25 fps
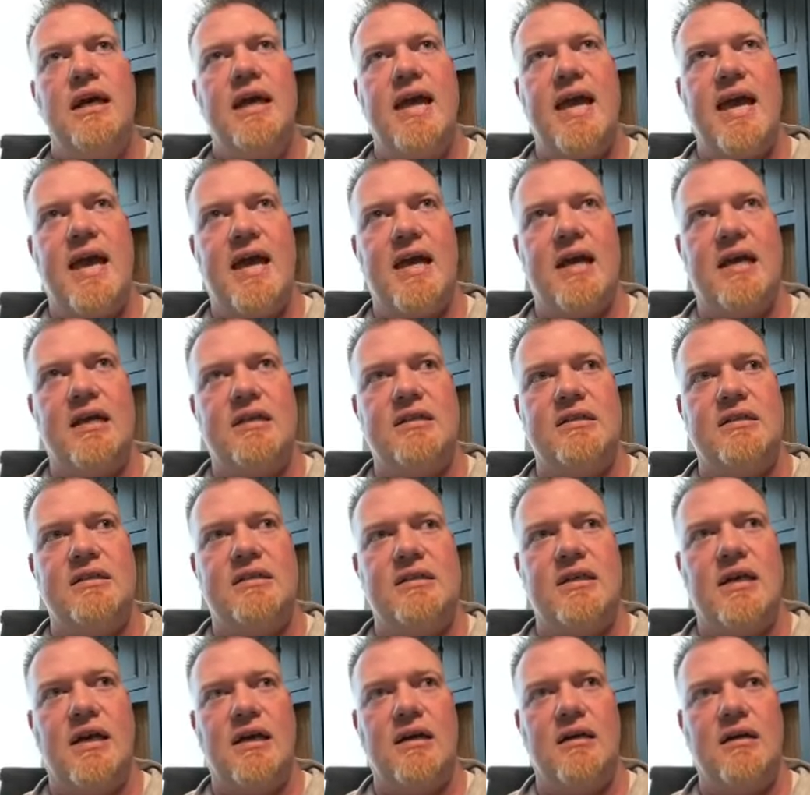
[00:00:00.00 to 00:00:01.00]

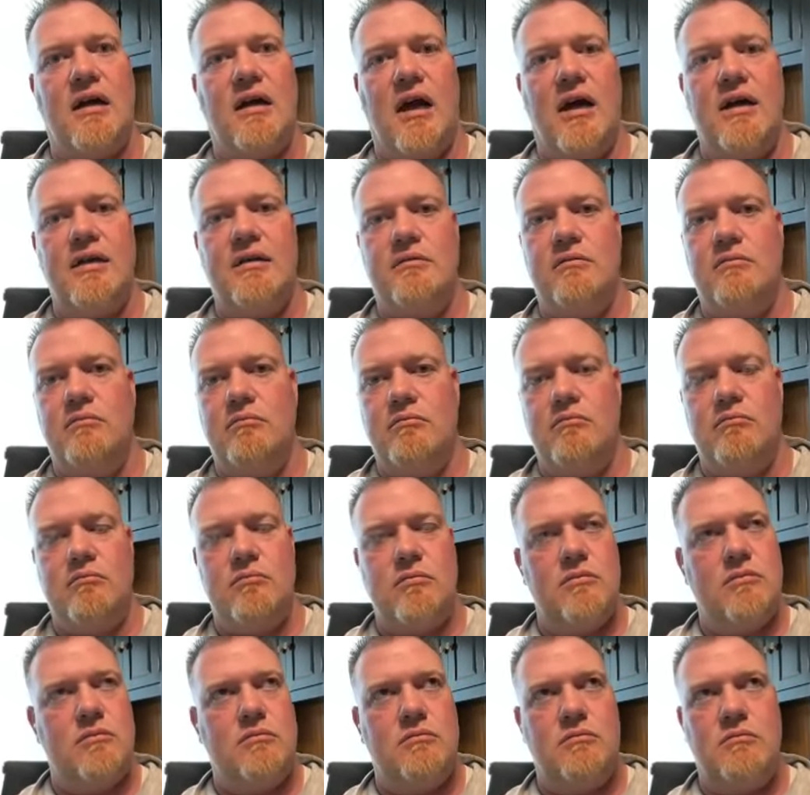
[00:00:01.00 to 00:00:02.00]
and I
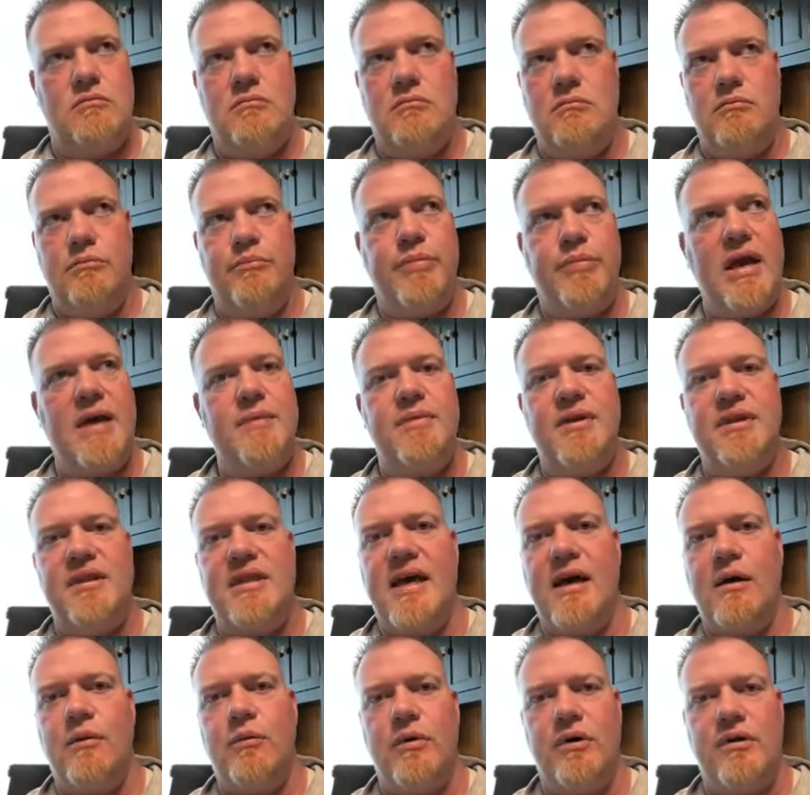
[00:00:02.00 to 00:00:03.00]
babied
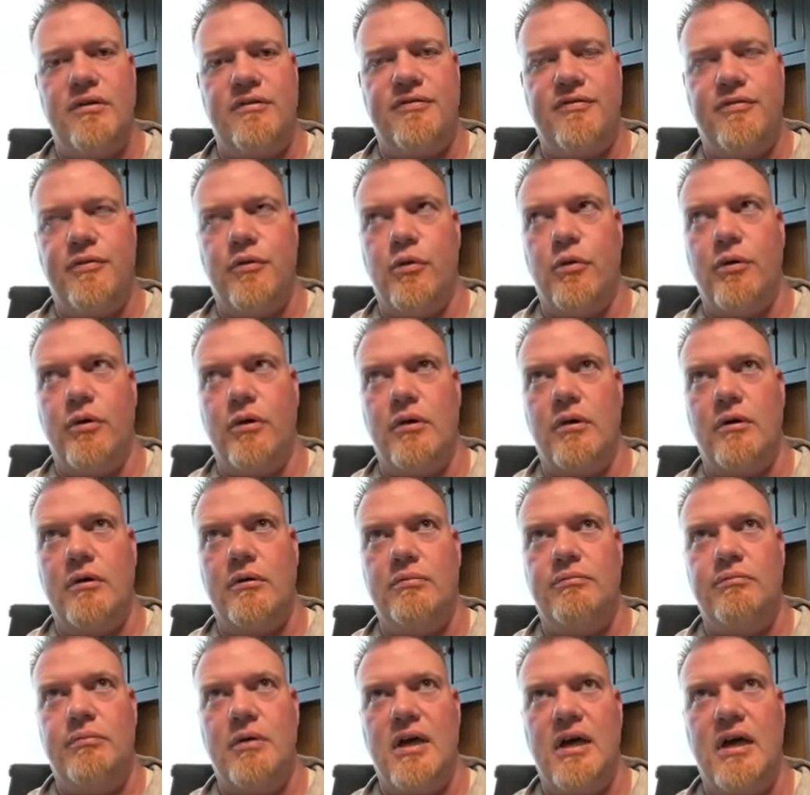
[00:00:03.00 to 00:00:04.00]
that one
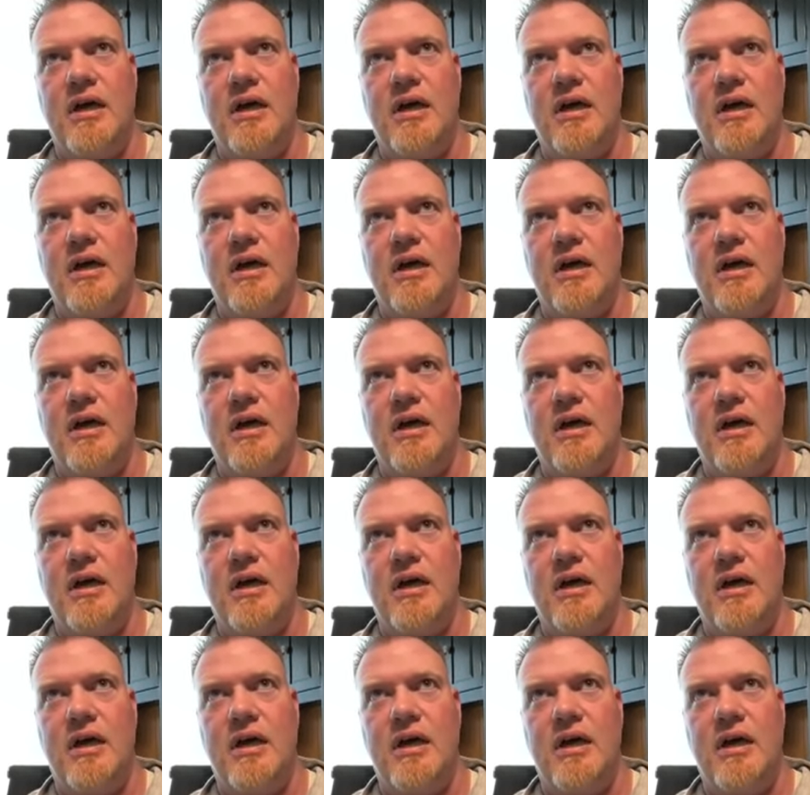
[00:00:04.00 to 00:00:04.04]
for